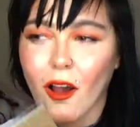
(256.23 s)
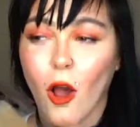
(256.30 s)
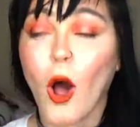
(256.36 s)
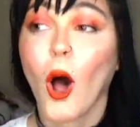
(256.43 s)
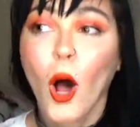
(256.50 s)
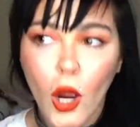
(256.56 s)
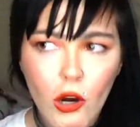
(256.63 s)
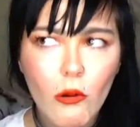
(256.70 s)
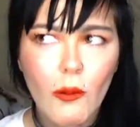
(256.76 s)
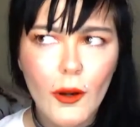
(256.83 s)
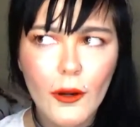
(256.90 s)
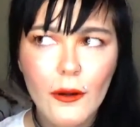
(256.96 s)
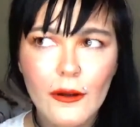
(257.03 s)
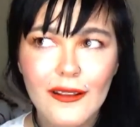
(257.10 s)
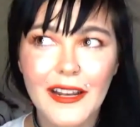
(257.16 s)

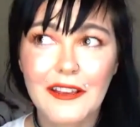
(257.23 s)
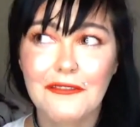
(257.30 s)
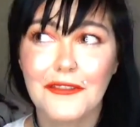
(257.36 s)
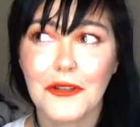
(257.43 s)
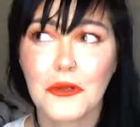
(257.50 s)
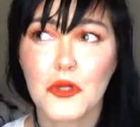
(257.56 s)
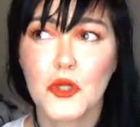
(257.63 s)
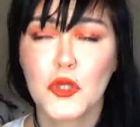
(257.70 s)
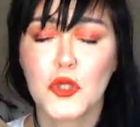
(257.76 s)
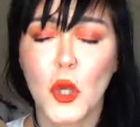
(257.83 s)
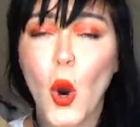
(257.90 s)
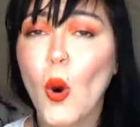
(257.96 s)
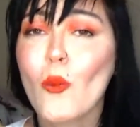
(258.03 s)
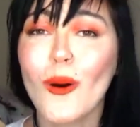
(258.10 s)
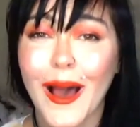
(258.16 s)
awkward, and I feel
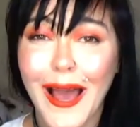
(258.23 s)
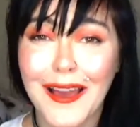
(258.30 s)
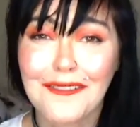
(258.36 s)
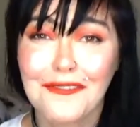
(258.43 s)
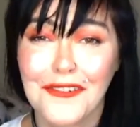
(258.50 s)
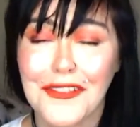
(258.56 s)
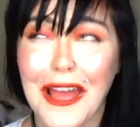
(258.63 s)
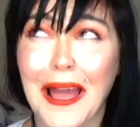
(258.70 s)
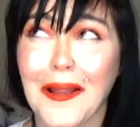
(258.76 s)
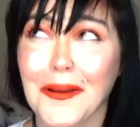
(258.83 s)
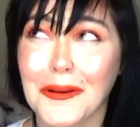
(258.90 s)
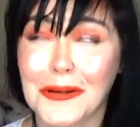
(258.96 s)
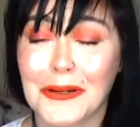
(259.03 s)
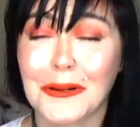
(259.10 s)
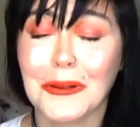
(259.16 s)
so bad for that
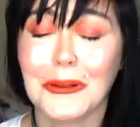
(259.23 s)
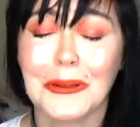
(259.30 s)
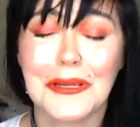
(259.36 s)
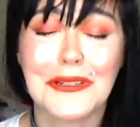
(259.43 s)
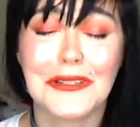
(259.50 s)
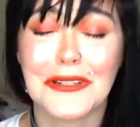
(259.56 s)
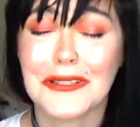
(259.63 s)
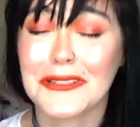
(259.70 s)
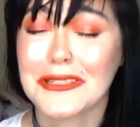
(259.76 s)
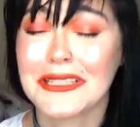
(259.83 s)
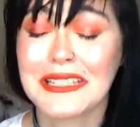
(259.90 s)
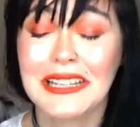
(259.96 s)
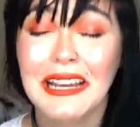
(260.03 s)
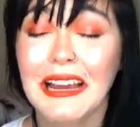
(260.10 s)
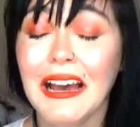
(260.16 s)
girl, and
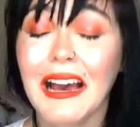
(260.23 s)
just